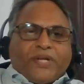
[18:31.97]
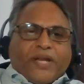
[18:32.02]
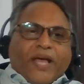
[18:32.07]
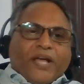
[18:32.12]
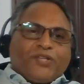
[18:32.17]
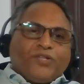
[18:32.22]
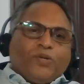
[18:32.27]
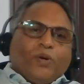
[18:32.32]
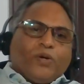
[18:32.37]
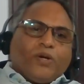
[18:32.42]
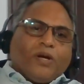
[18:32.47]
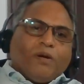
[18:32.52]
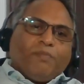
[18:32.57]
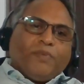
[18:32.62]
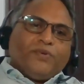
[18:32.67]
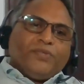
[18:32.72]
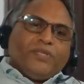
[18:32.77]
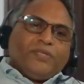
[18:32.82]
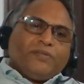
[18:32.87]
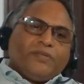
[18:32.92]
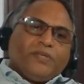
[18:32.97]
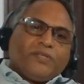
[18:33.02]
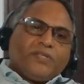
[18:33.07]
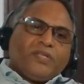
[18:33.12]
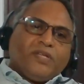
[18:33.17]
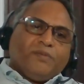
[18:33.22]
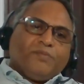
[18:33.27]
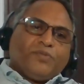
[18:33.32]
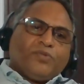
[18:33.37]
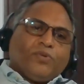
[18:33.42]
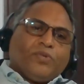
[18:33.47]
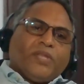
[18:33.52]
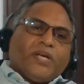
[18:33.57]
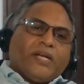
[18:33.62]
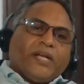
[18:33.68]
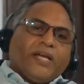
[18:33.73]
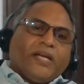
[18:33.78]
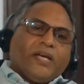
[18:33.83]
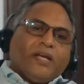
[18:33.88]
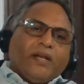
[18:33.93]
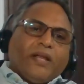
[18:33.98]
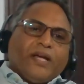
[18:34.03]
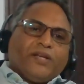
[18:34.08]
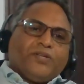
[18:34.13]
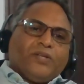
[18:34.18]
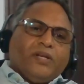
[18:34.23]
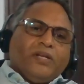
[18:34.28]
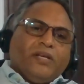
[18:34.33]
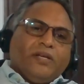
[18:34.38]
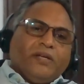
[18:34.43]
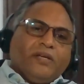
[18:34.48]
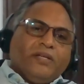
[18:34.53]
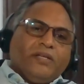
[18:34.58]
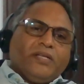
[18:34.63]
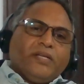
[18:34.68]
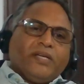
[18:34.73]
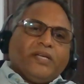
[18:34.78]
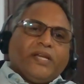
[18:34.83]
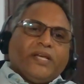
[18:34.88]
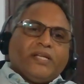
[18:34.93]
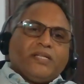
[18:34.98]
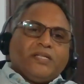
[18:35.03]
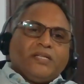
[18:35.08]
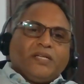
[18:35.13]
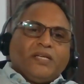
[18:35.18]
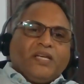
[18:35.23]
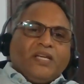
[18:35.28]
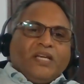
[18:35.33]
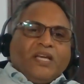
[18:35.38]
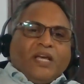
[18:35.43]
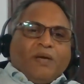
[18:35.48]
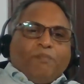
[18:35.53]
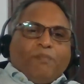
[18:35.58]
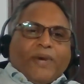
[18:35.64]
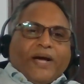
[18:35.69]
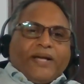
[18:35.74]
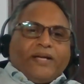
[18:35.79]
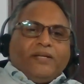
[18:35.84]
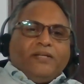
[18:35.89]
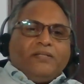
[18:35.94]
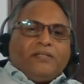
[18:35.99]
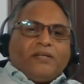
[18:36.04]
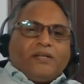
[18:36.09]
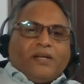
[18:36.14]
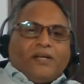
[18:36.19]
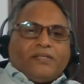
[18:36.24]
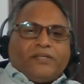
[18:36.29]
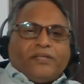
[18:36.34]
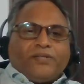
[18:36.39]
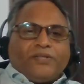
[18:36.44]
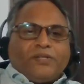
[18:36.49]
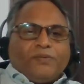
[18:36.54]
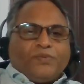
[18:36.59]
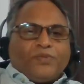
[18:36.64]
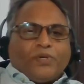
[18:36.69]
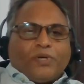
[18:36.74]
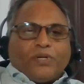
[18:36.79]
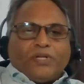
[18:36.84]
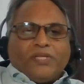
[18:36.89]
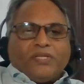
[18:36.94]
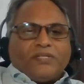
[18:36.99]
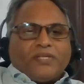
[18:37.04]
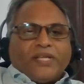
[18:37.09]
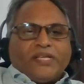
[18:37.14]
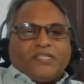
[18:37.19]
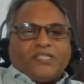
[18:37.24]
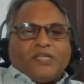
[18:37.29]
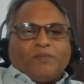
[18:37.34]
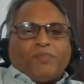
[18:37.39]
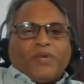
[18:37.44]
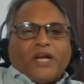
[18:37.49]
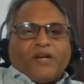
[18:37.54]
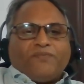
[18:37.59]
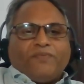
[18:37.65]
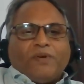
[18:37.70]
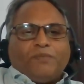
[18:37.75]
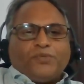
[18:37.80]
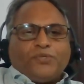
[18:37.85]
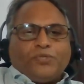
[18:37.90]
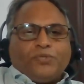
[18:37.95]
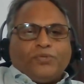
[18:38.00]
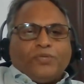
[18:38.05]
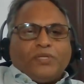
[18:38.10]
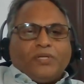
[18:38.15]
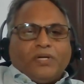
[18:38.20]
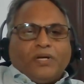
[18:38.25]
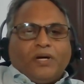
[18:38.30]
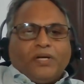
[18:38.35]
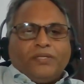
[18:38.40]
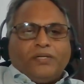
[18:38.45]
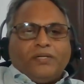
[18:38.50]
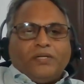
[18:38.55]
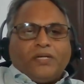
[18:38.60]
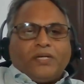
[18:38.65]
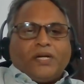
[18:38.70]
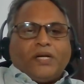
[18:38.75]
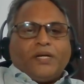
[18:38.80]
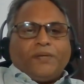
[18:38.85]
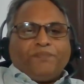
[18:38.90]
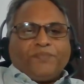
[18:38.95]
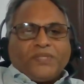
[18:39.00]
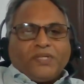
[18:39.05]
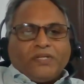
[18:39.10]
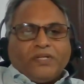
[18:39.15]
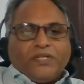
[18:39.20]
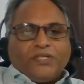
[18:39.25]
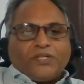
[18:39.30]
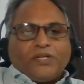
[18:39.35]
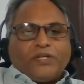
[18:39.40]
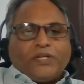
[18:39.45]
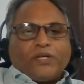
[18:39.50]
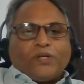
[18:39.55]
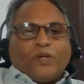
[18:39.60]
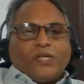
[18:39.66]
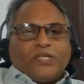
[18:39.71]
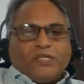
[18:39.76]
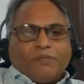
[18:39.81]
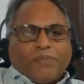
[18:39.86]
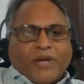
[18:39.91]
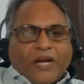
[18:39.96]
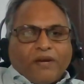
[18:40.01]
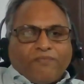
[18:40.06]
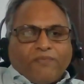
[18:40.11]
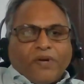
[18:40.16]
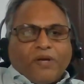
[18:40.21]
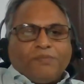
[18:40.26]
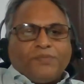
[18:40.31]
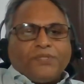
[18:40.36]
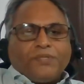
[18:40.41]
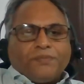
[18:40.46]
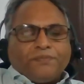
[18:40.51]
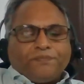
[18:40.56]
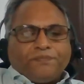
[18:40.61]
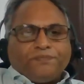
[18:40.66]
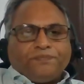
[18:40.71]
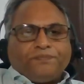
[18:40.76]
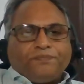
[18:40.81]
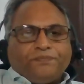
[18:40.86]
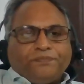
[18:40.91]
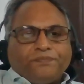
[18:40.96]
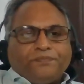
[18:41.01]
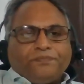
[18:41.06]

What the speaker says: abstraction on top of the system so that I can actually integrate my internal systems or these legacy platforms to the other digital technology platforms.